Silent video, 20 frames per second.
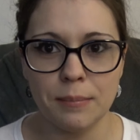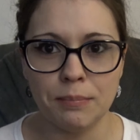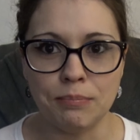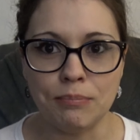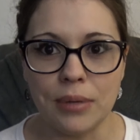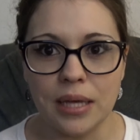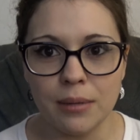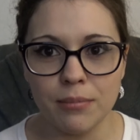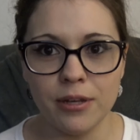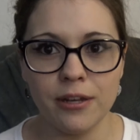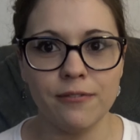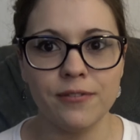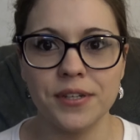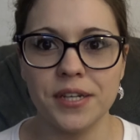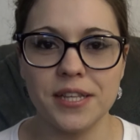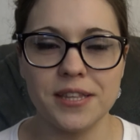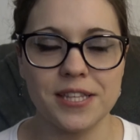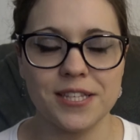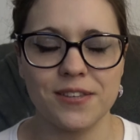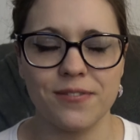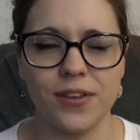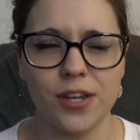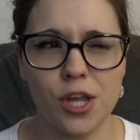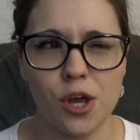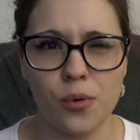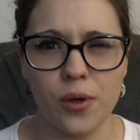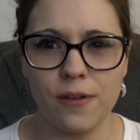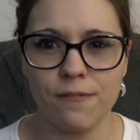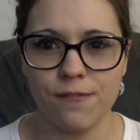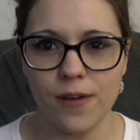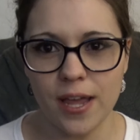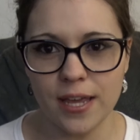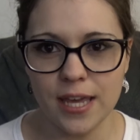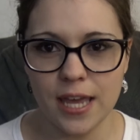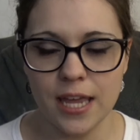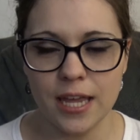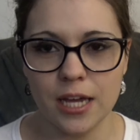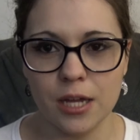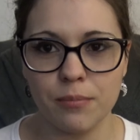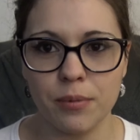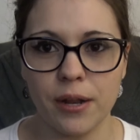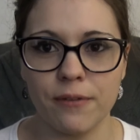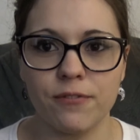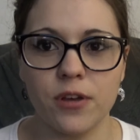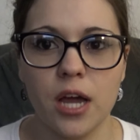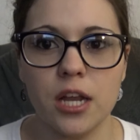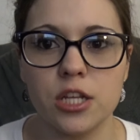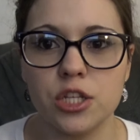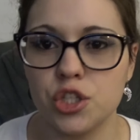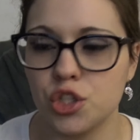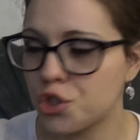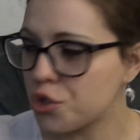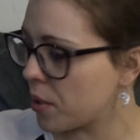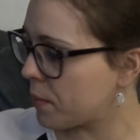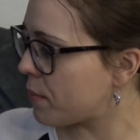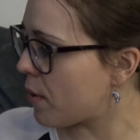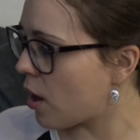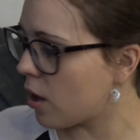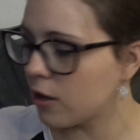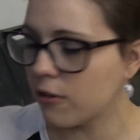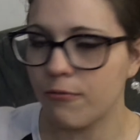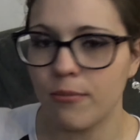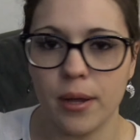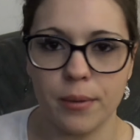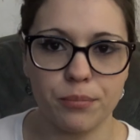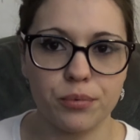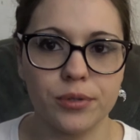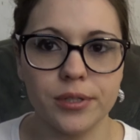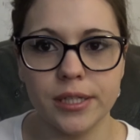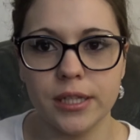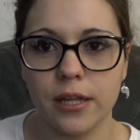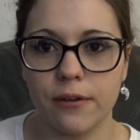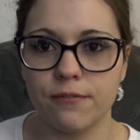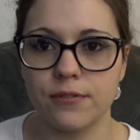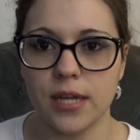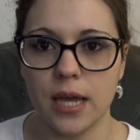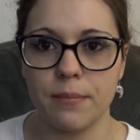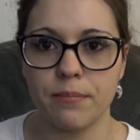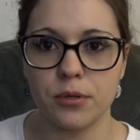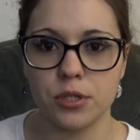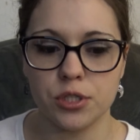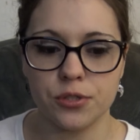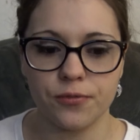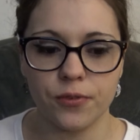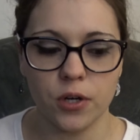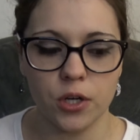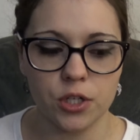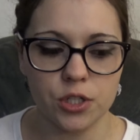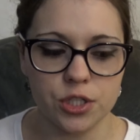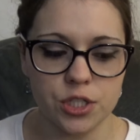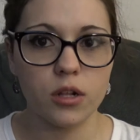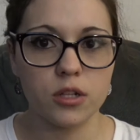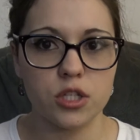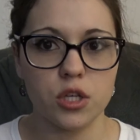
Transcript: maybe even in this video if I can, but I've got to strip all of my pre-loved diapers first.